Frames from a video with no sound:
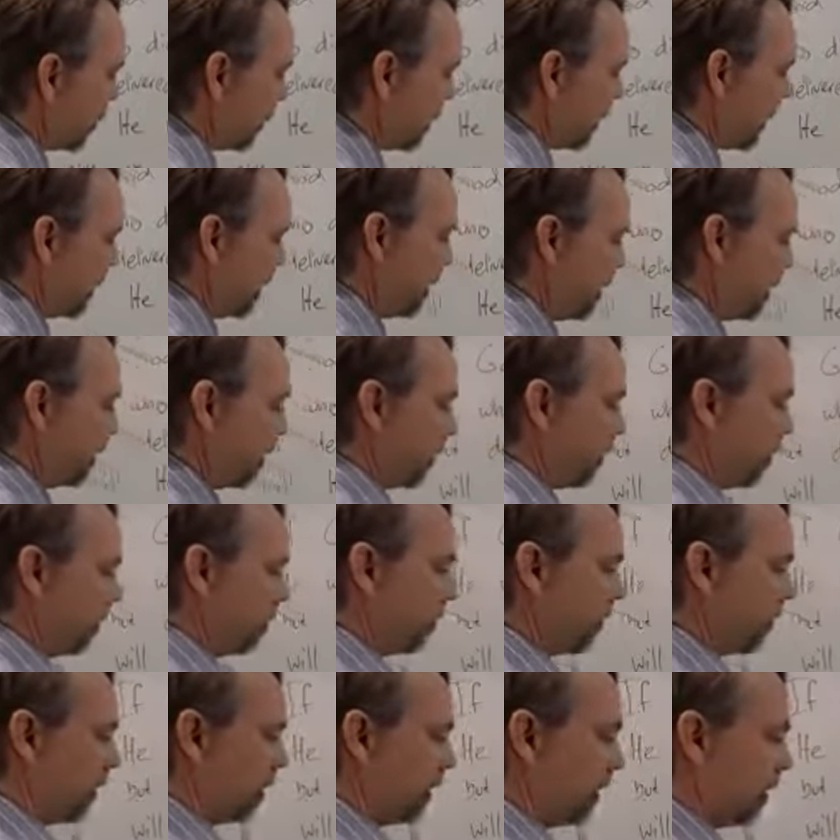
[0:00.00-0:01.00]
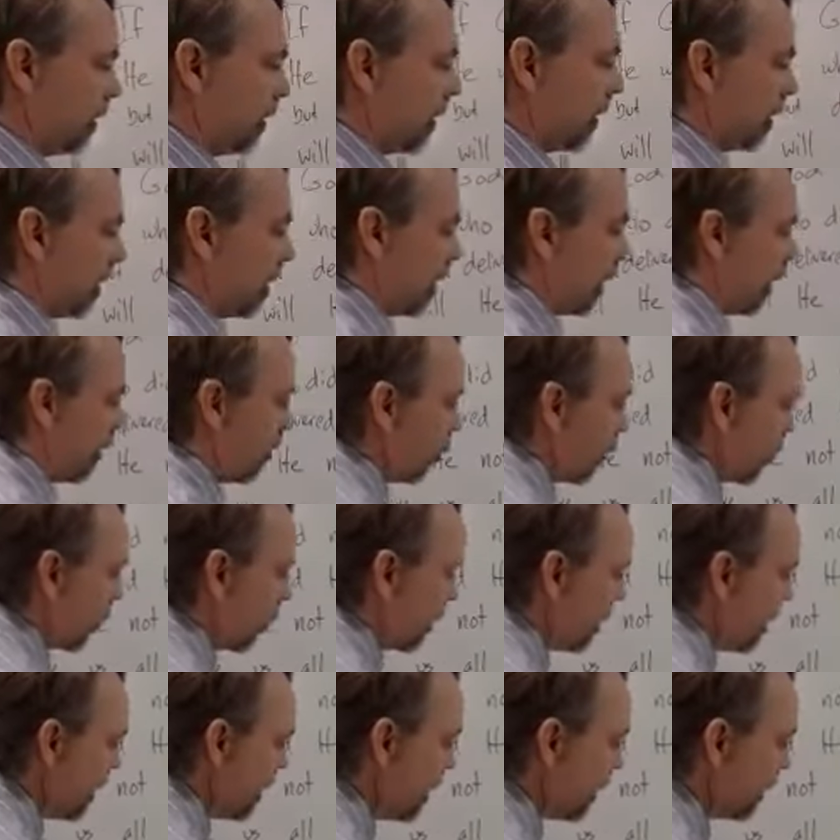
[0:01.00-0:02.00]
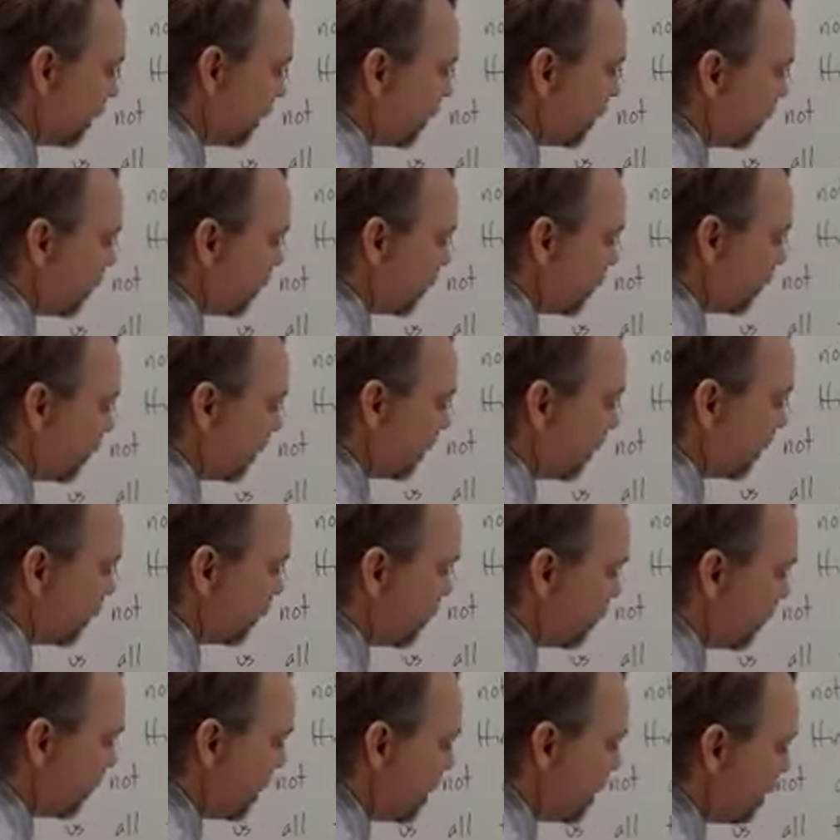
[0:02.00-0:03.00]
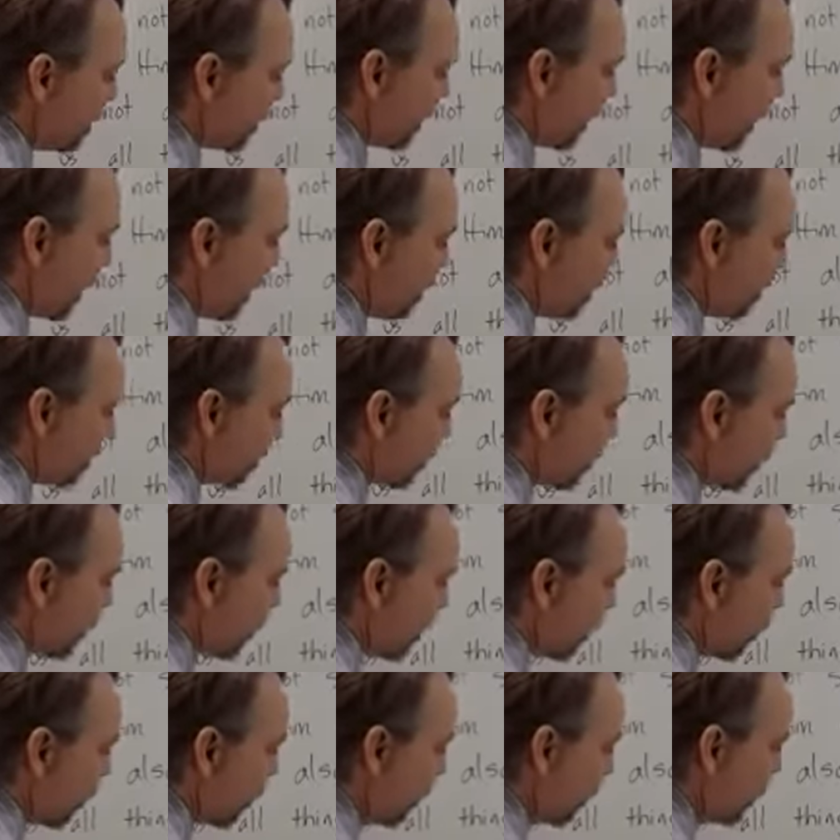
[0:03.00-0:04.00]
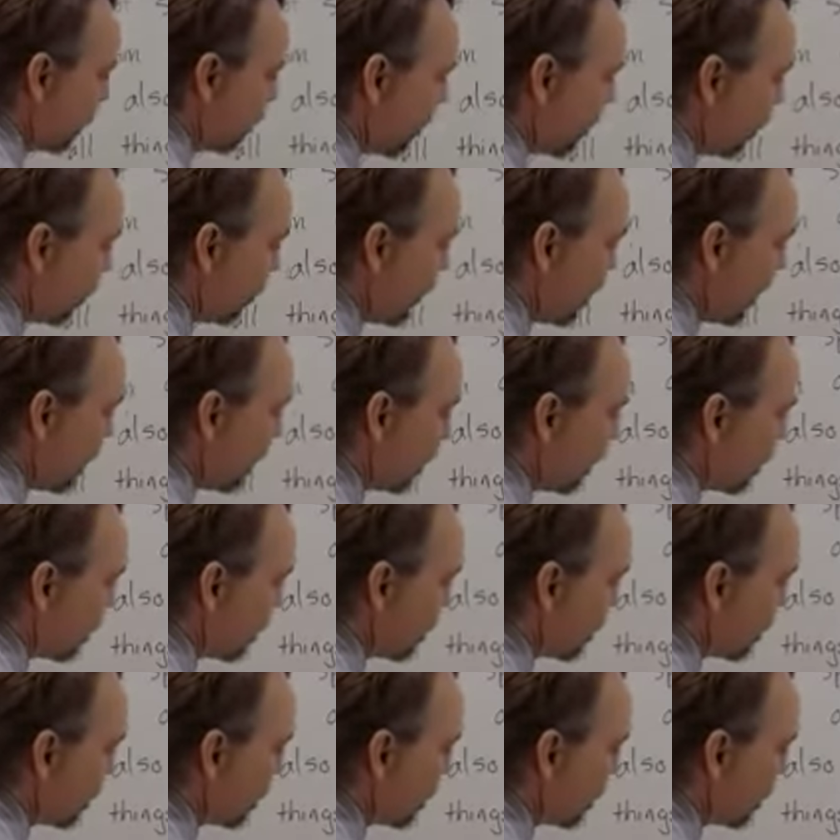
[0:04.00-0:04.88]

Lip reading: what he needed to do. And what we need to do is meet that with faith.